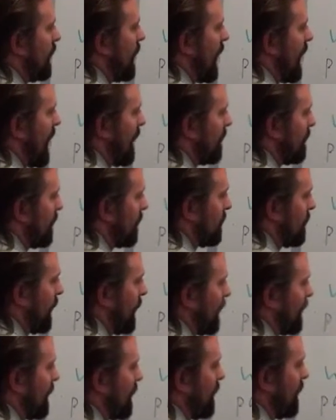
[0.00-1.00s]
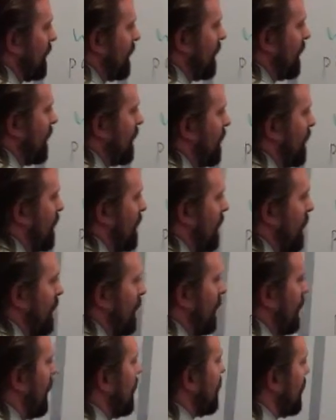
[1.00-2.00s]
An adverb, yes.
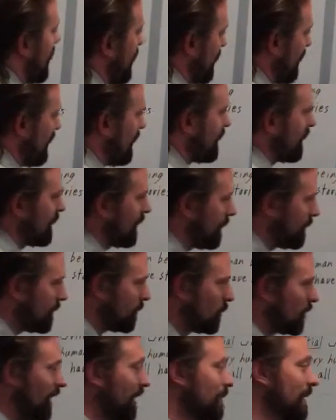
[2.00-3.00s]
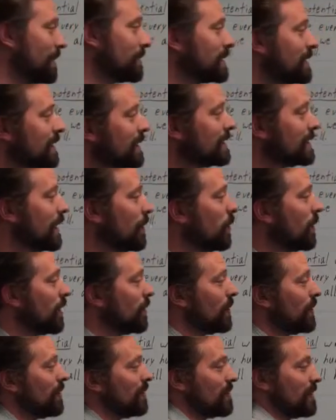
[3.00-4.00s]
I think it is. Well, I was going to say, what
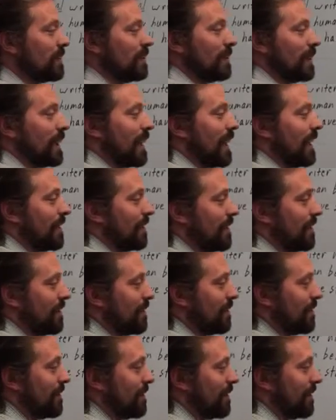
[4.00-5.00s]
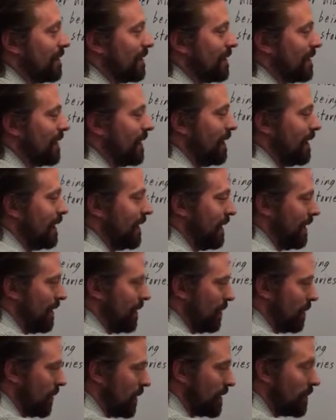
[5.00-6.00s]
do we usually look at?
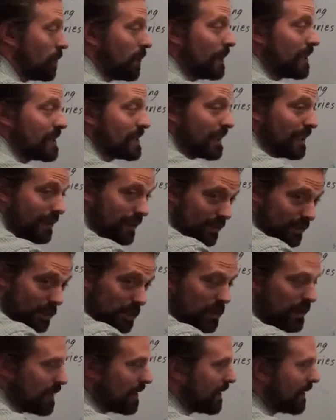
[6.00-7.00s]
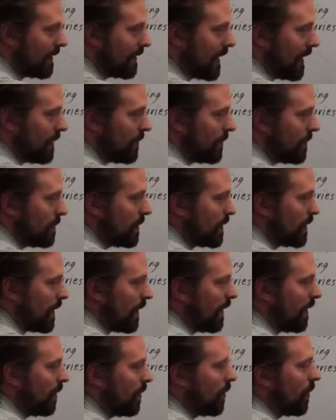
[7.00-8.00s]
What is the clue that it's an adverb is
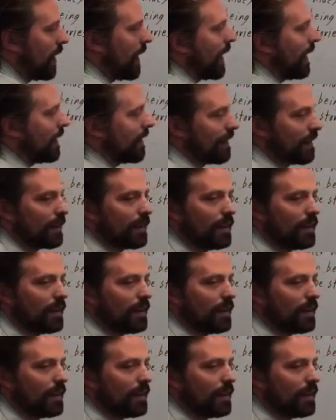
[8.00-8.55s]
ly.